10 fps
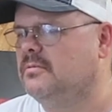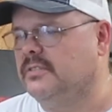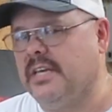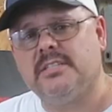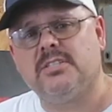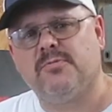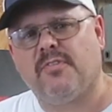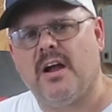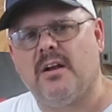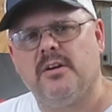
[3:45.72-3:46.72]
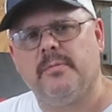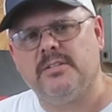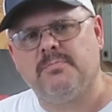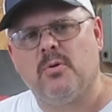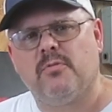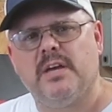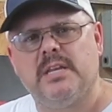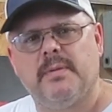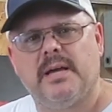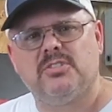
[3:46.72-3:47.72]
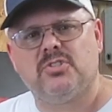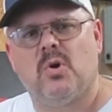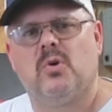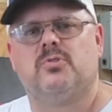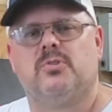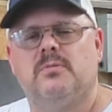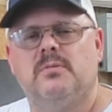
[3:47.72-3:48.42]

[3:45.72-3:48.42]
Dennis is fired up. He's motivated by his Charger.